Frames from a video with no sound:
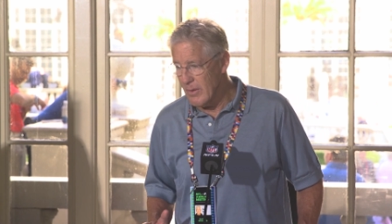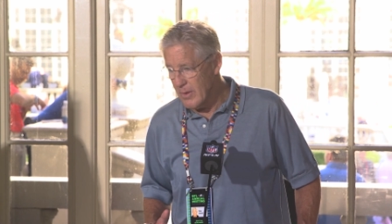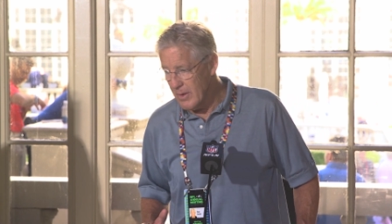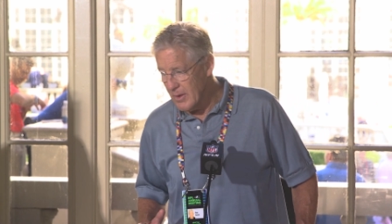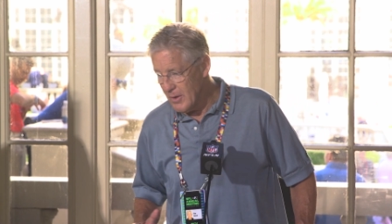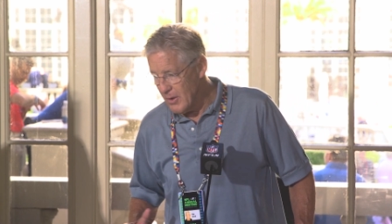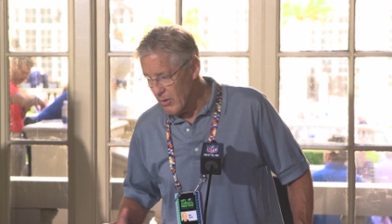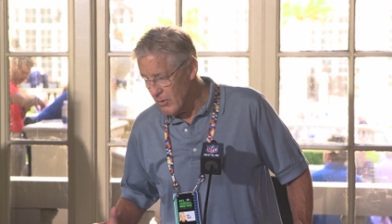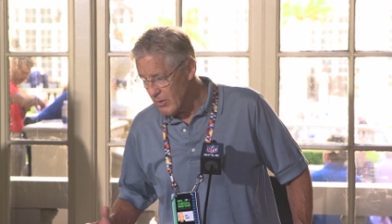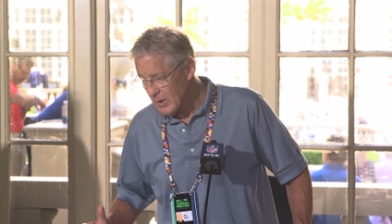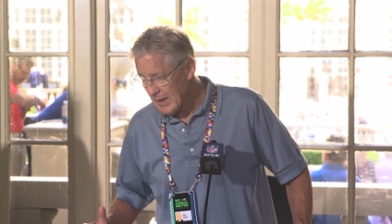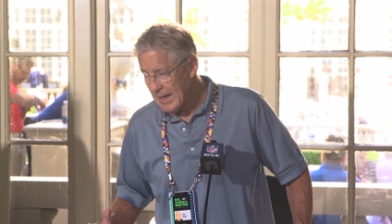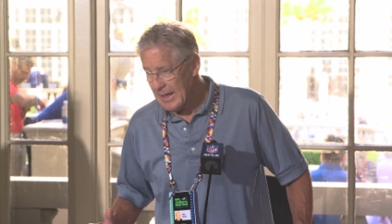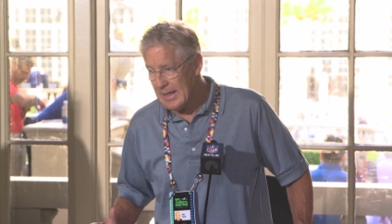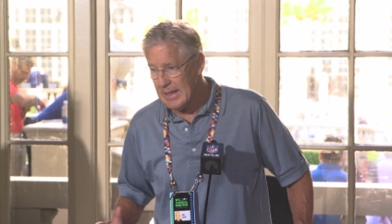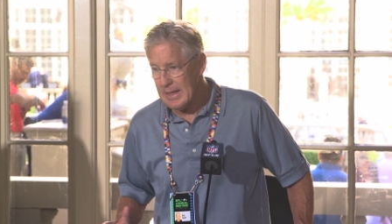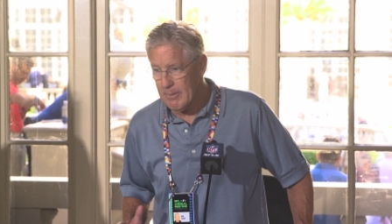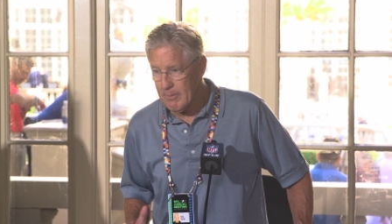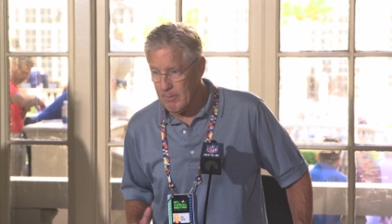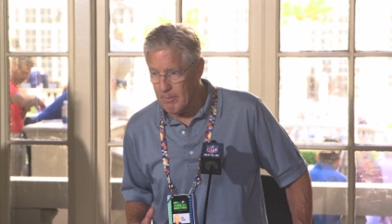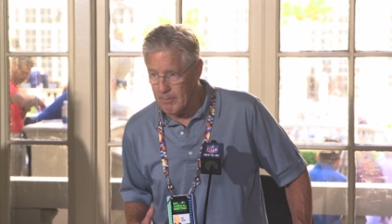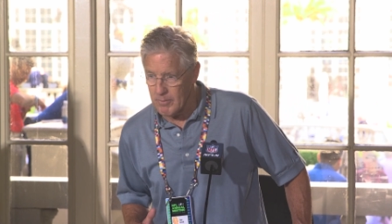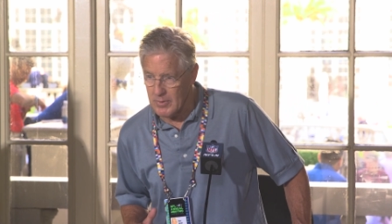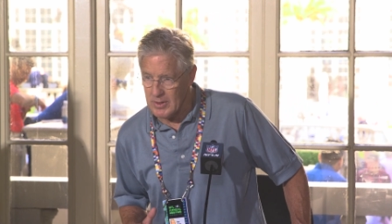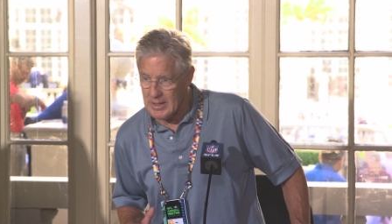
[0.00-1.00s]
You know, can
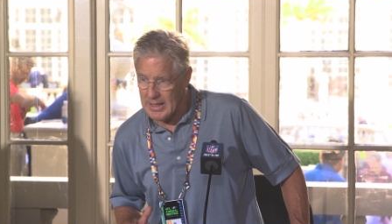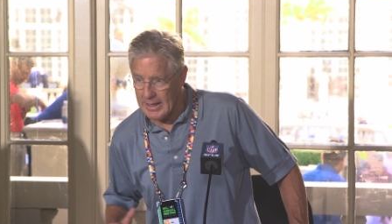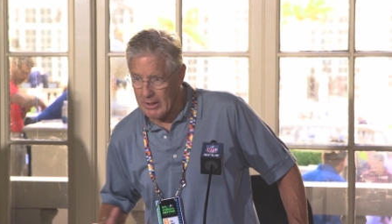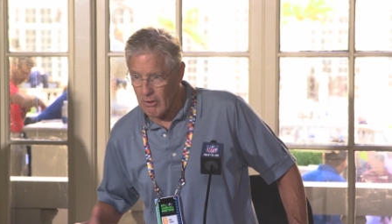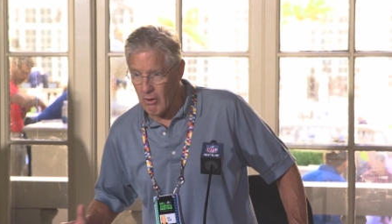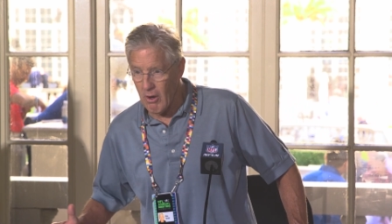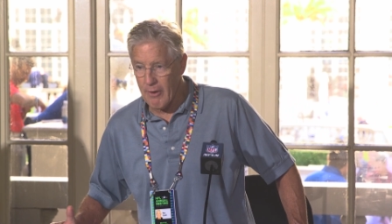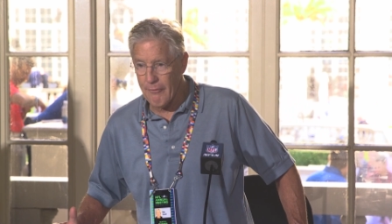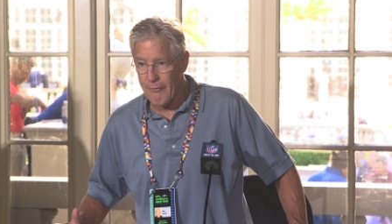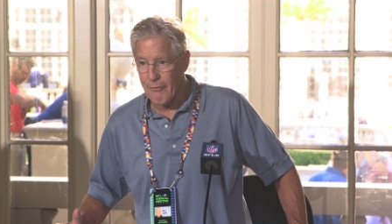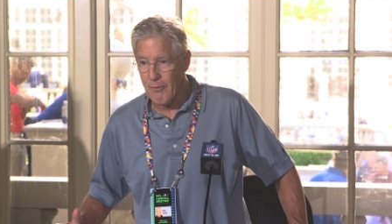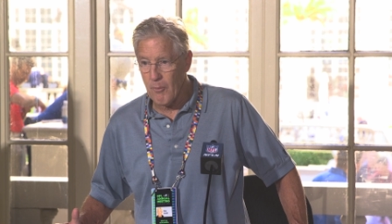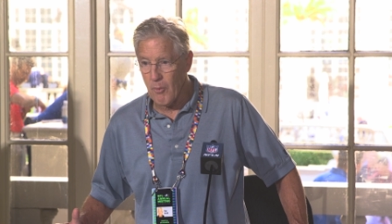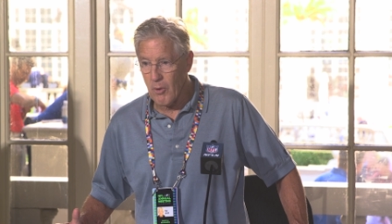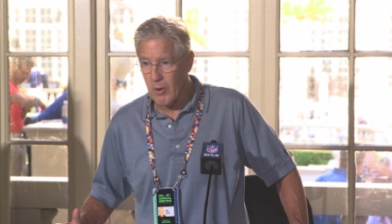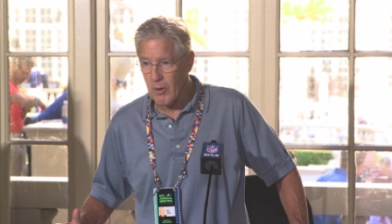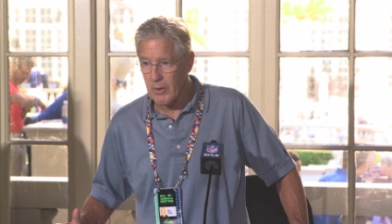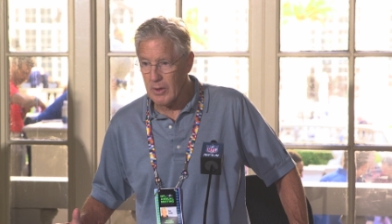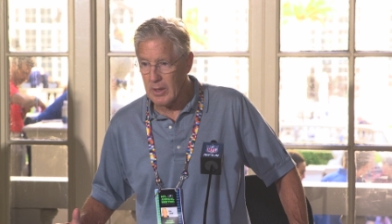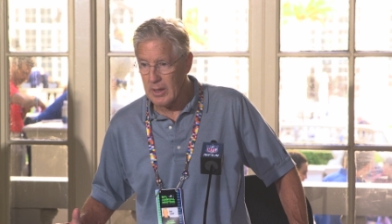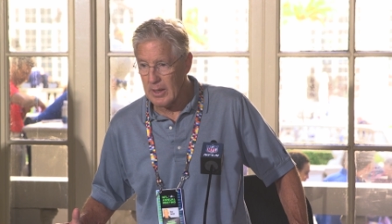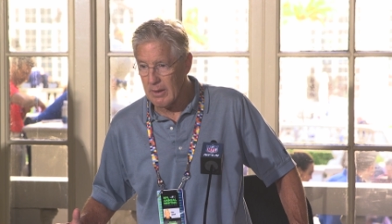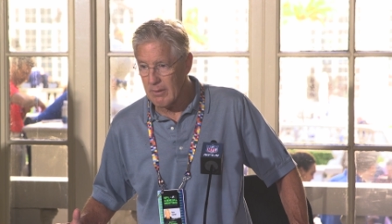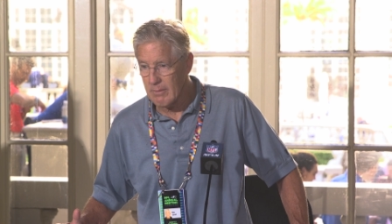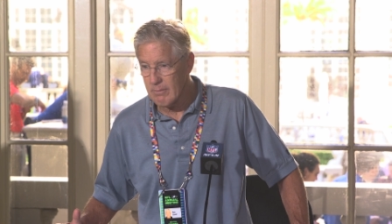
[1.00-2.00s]
he take off from where
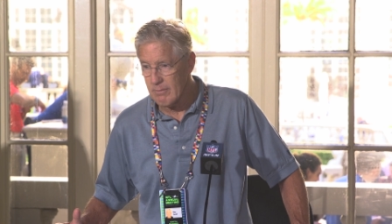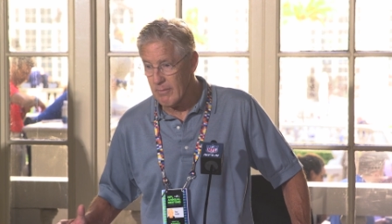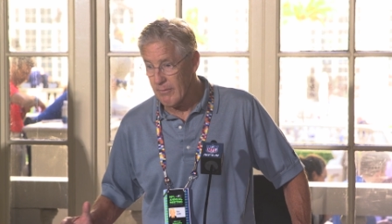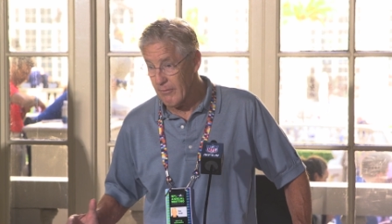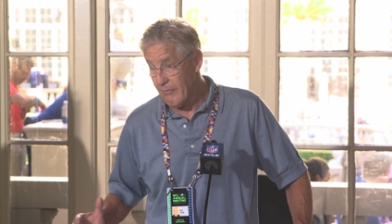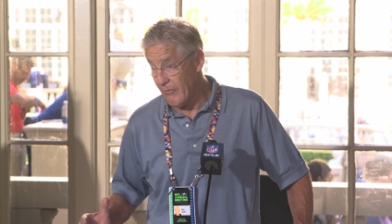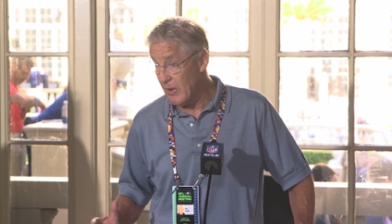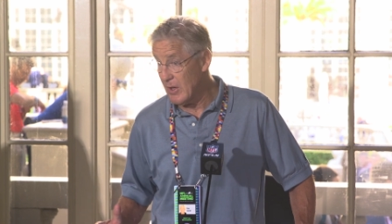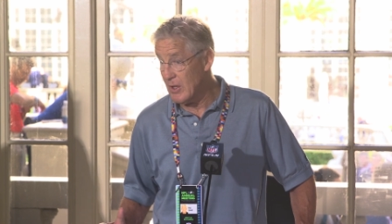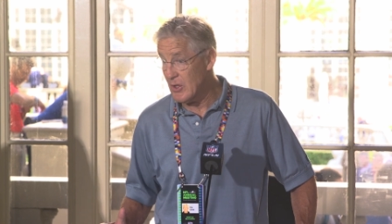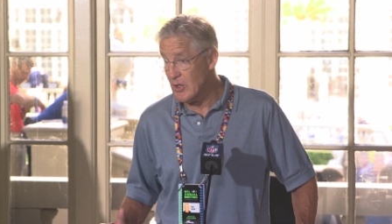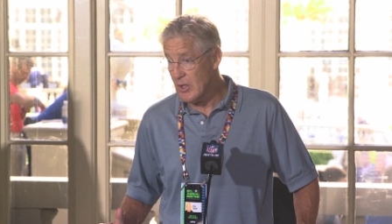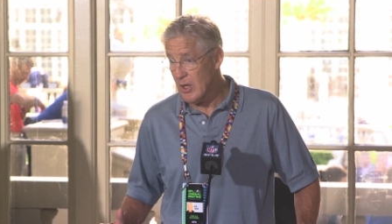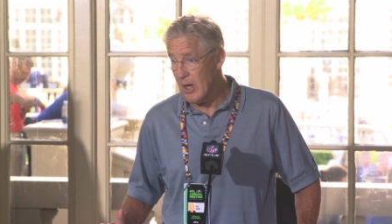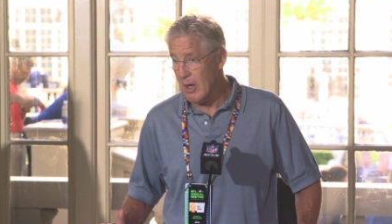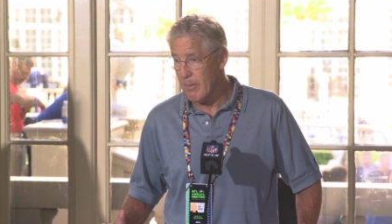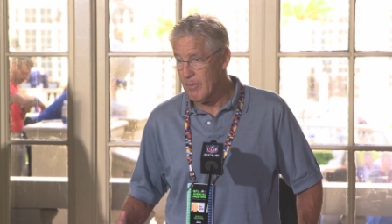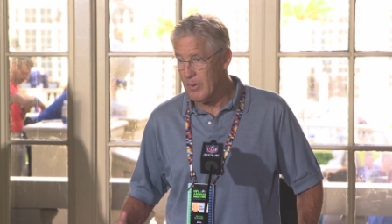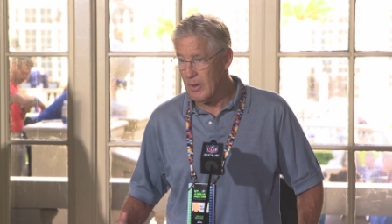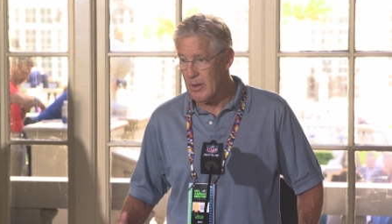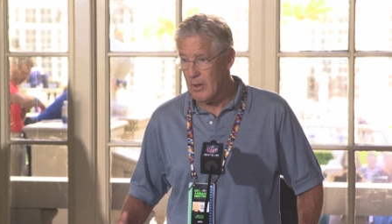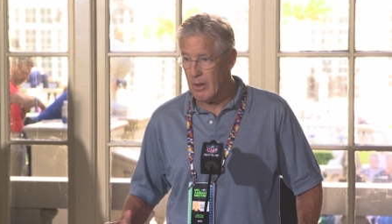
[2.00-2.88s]
he finished up?